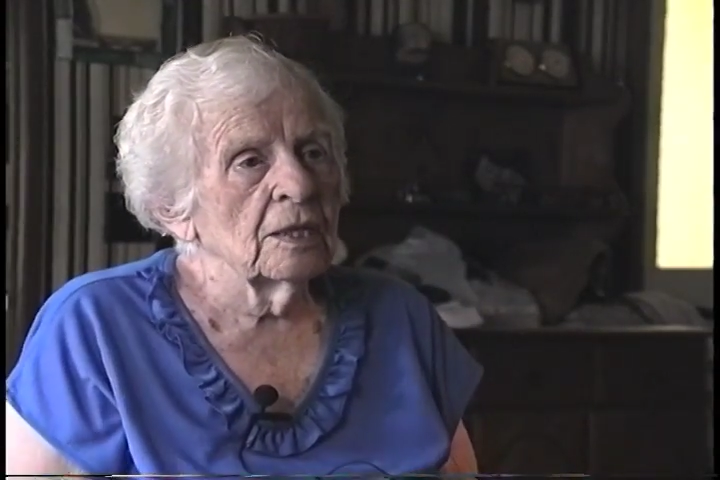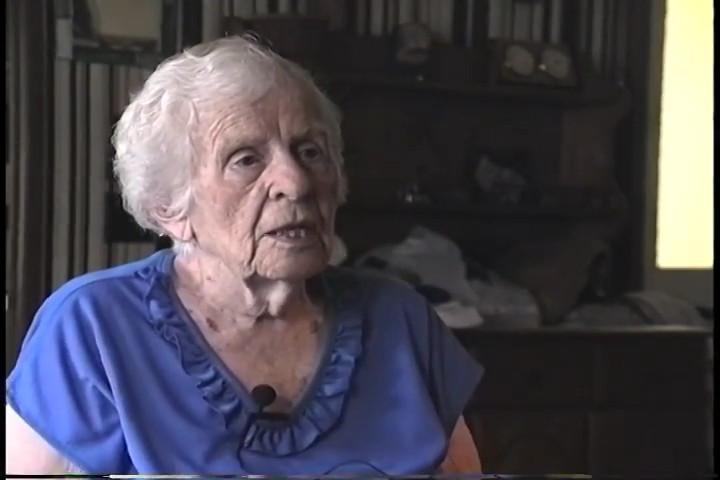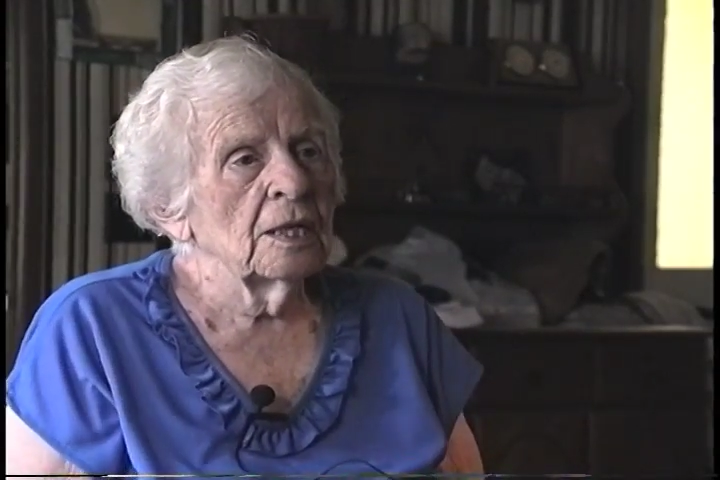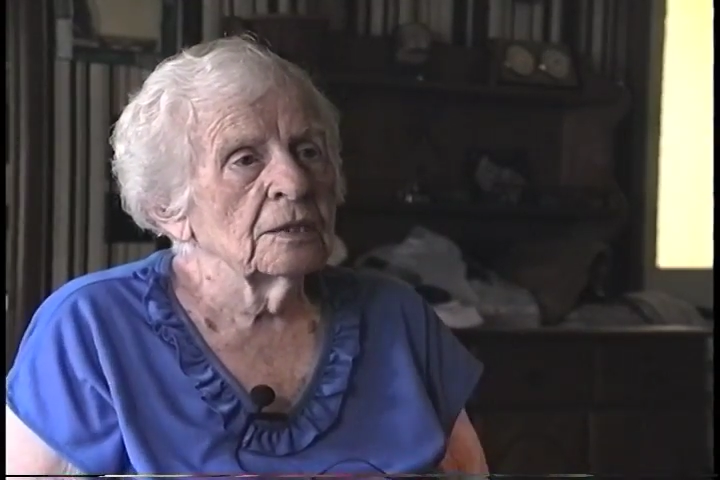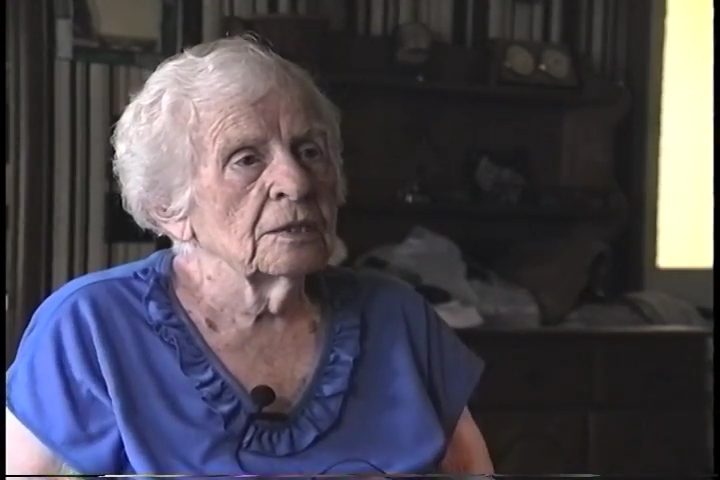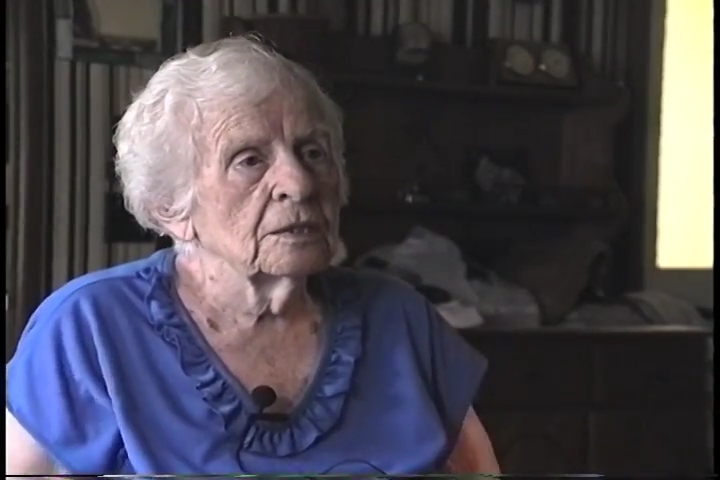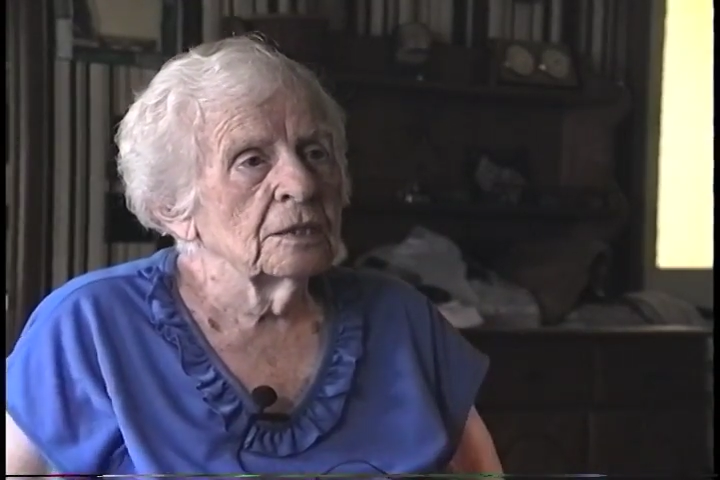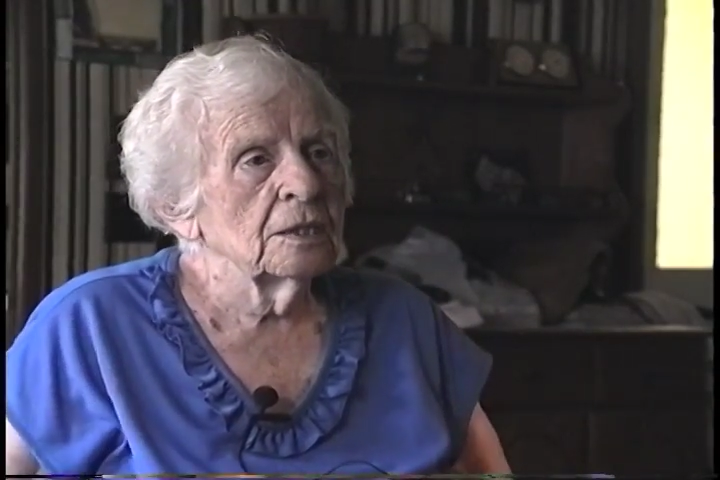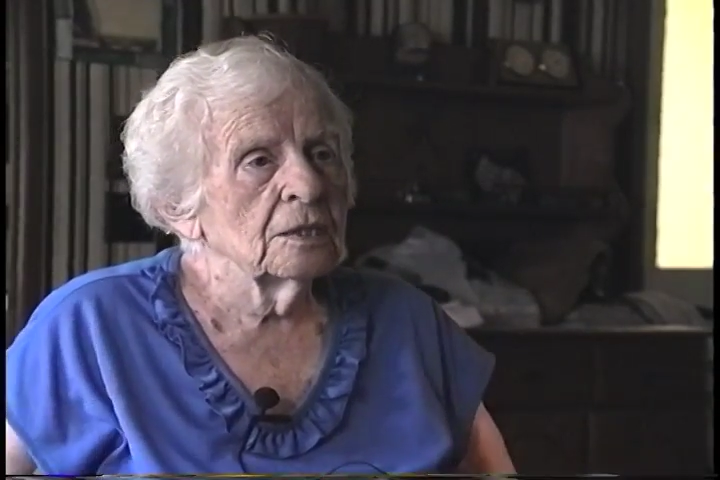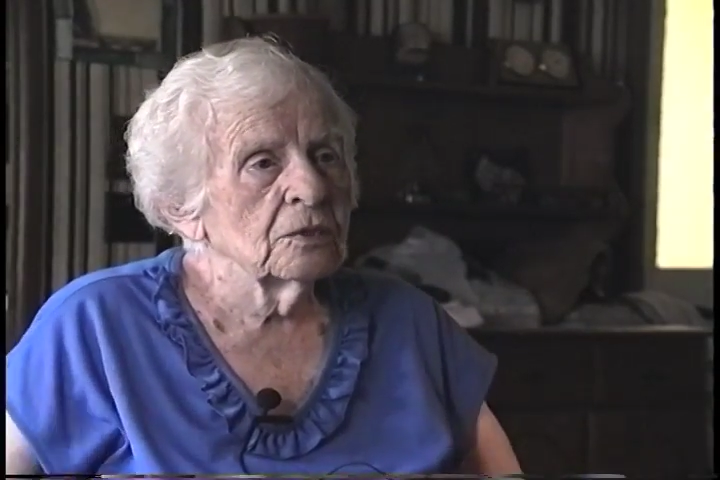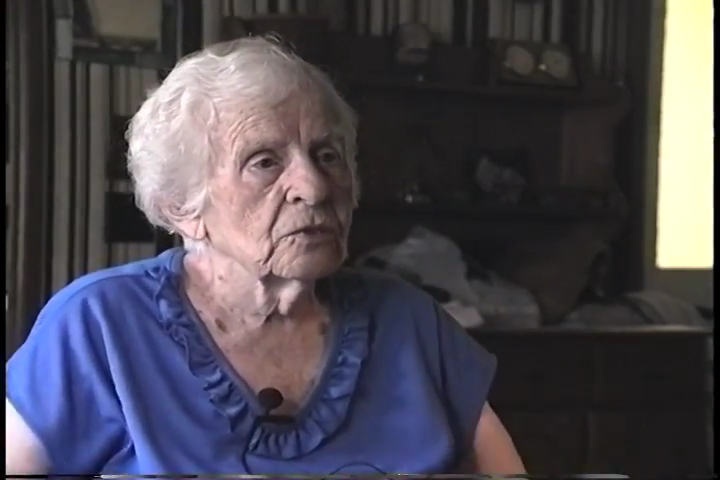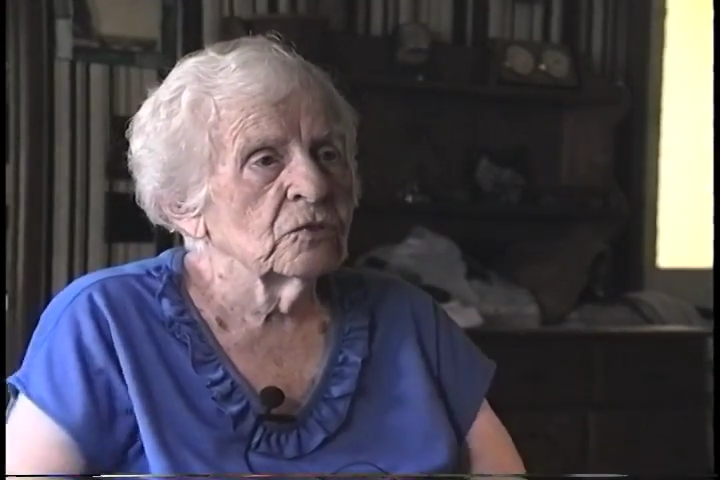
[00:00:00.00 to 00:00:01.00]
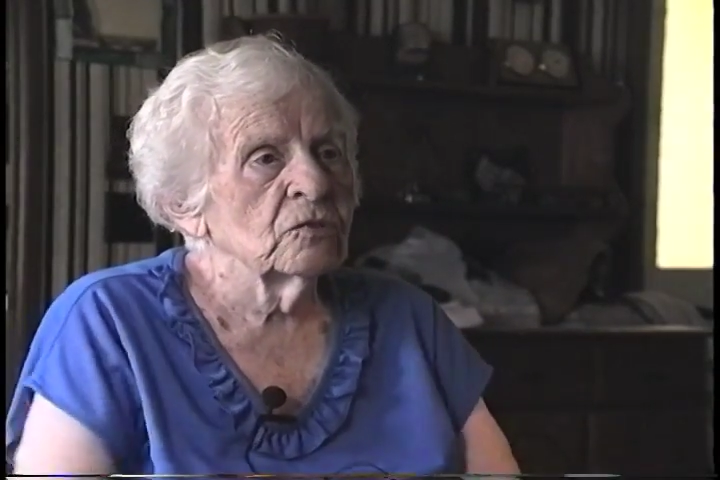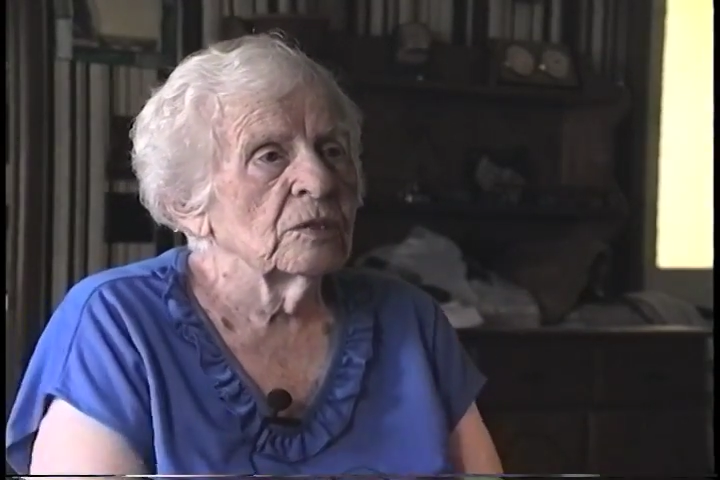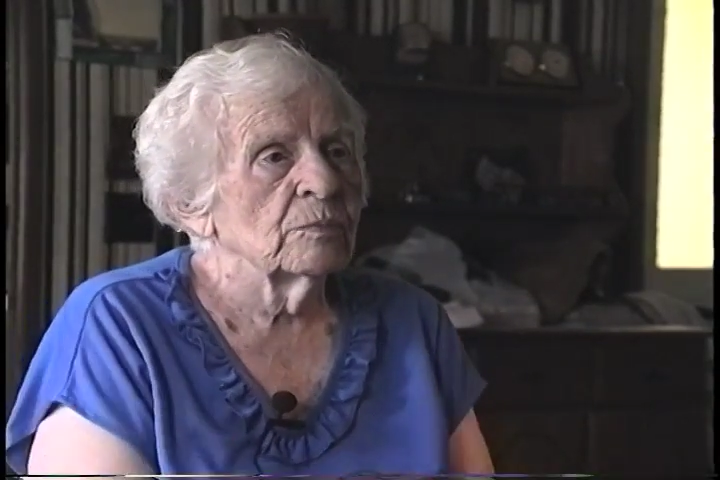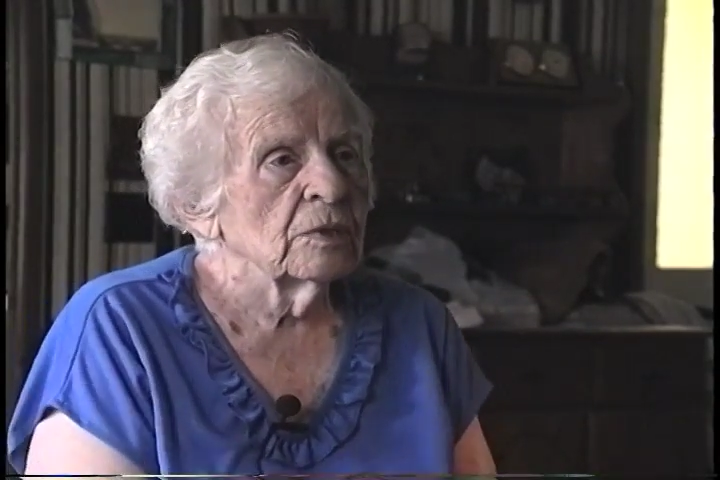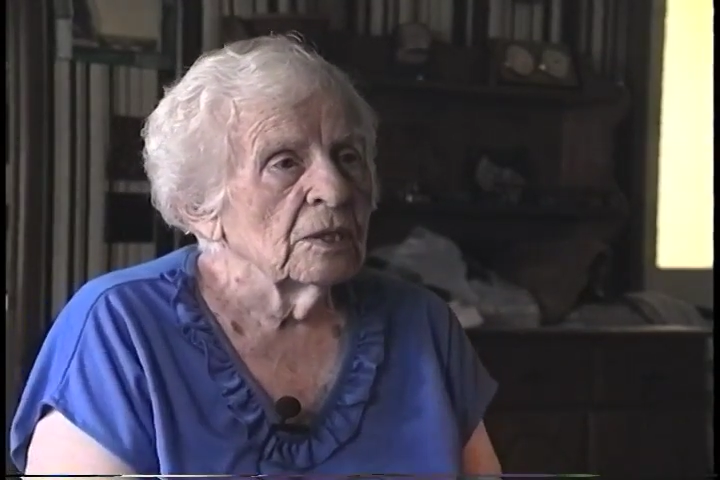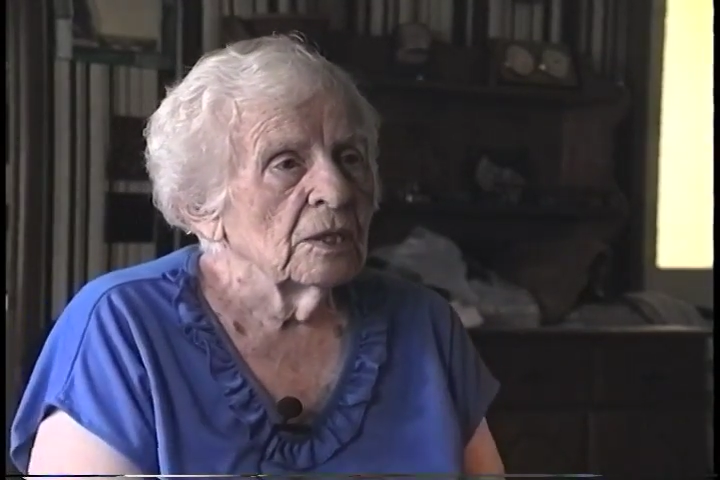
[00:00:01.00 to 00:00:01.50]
had to take a trip